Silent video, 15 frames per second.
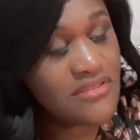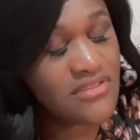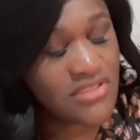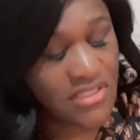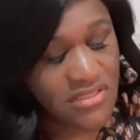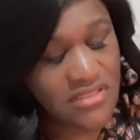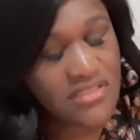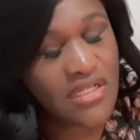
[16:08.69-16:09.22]

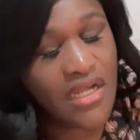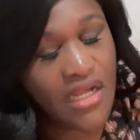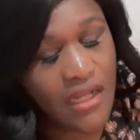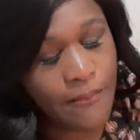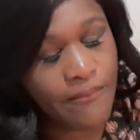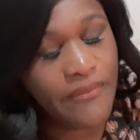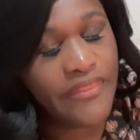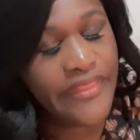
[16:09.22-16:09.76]
just
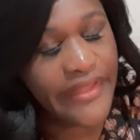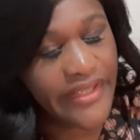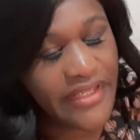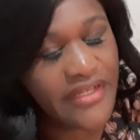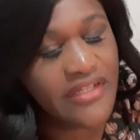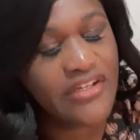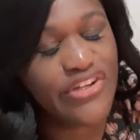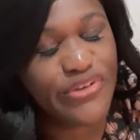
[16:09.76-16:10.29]
the
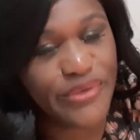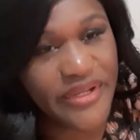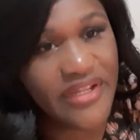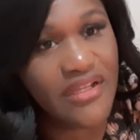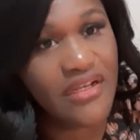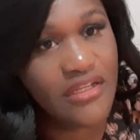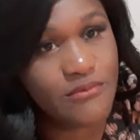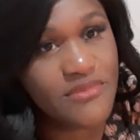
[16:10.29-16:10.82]
hidden
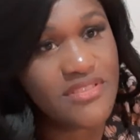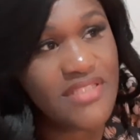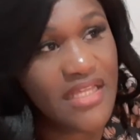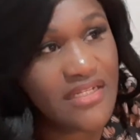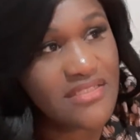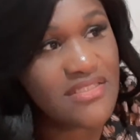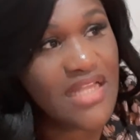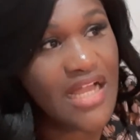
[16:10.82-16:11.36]
curriculums that is